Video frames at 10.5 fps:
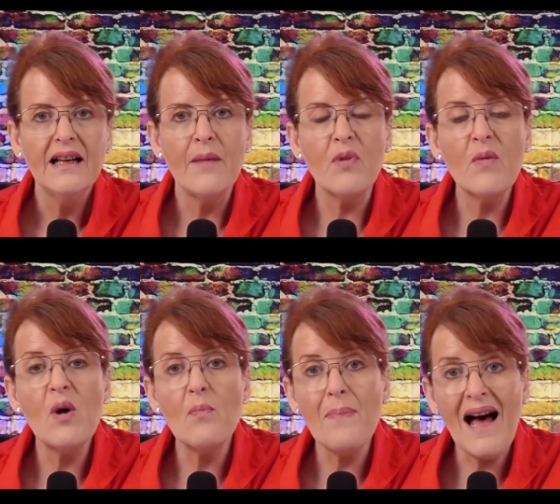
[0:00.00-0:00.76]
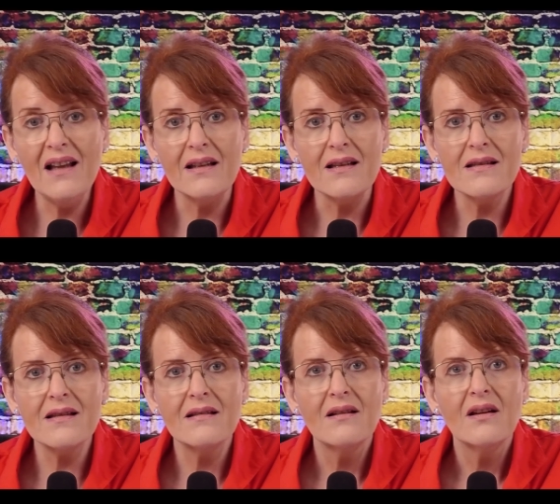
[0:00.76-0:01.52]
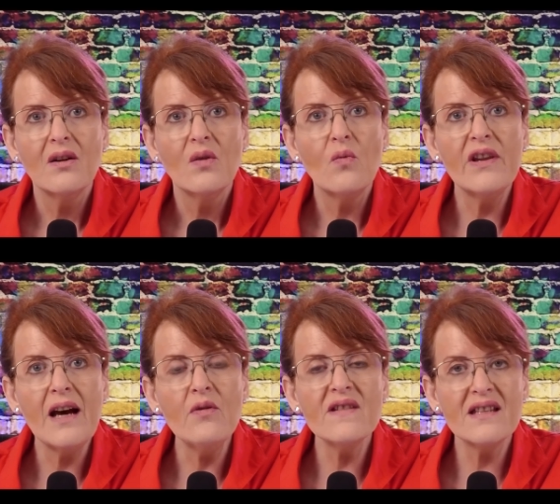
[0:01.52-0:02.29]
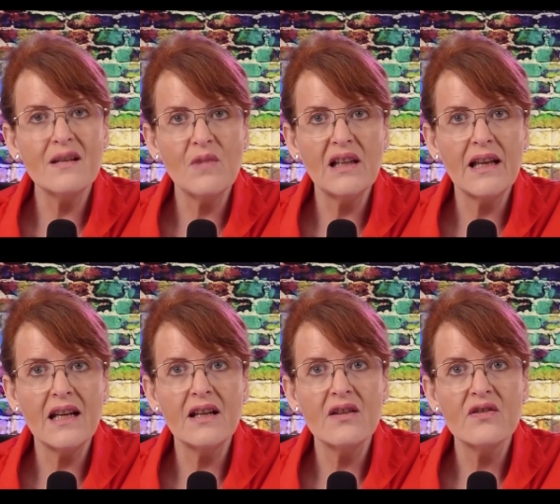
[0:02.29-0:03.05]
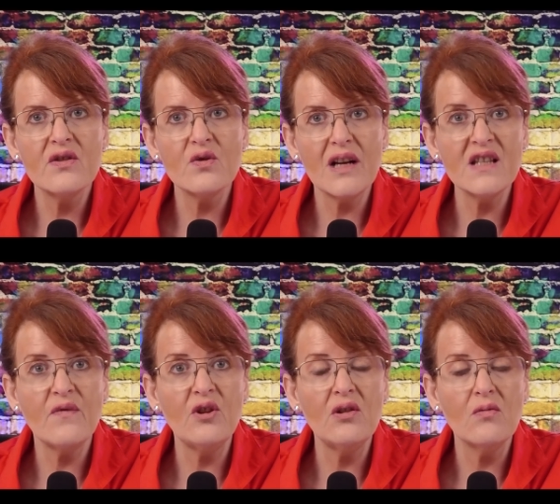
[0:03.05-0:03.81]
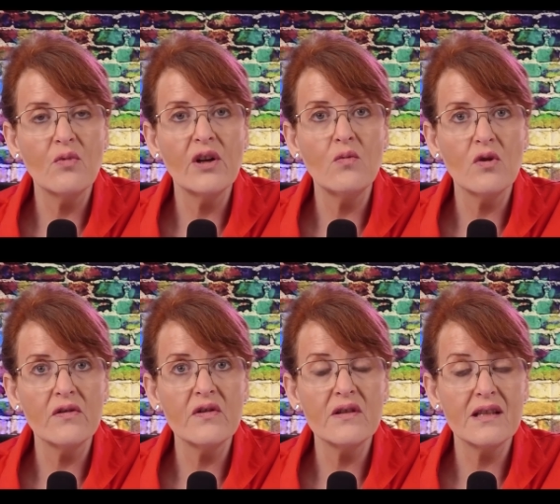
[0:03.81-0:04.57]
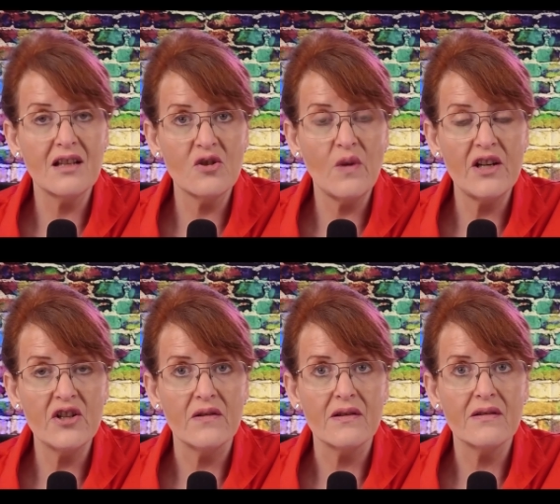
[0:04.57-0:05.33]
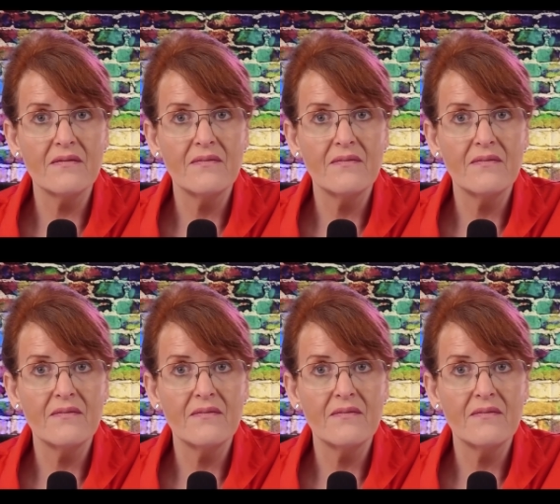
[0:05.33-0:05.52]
and promote balance without stimulating stressful real-world situations.